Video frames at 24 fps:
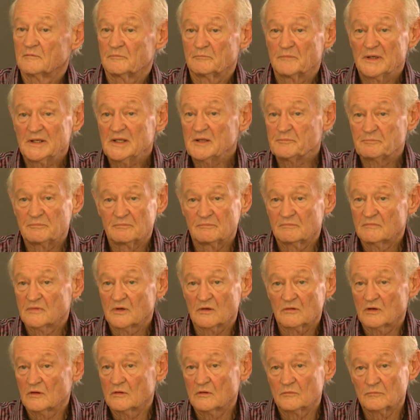Many
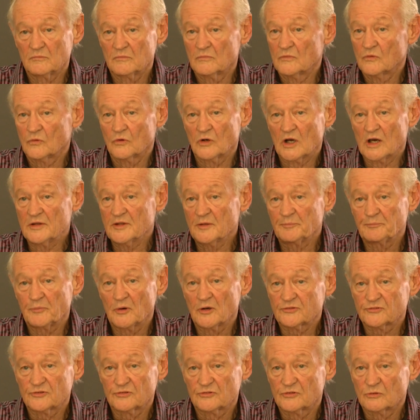other
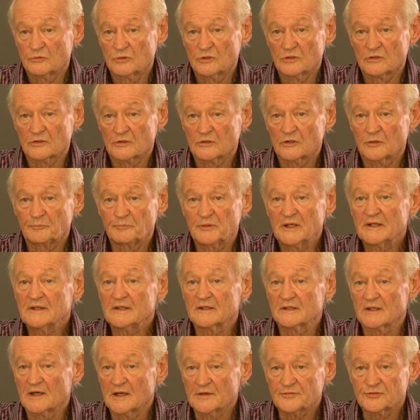parts of the world have got plenty
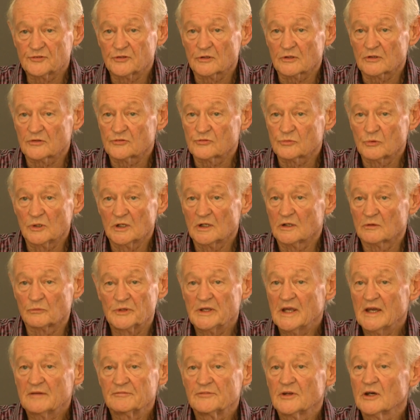of livestock as well. We
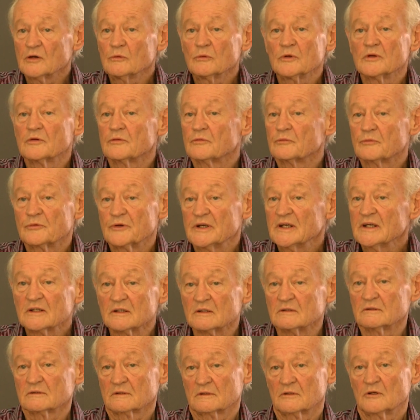have no
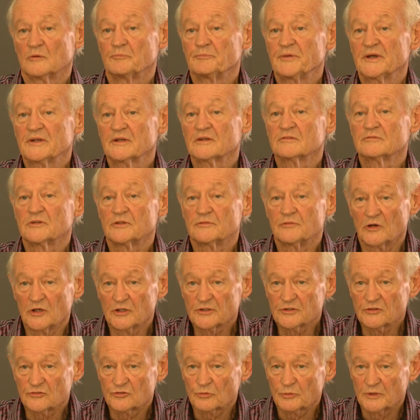real competitive
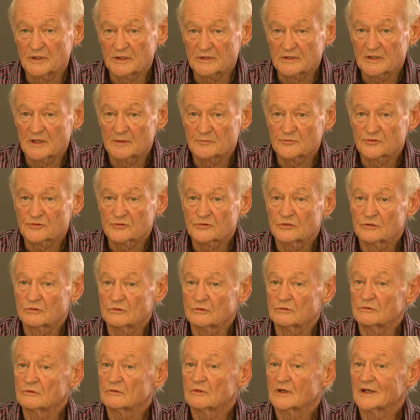advantage when it comes
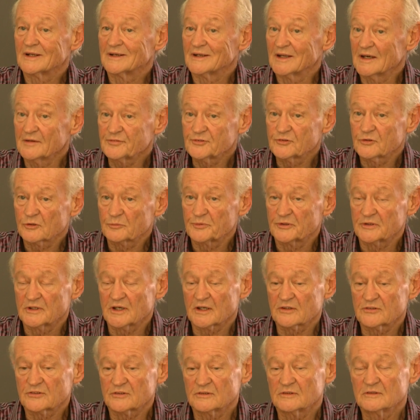to livestock
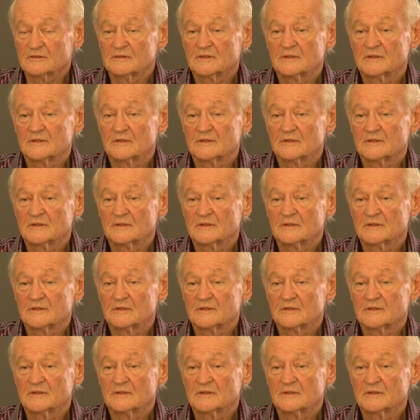production.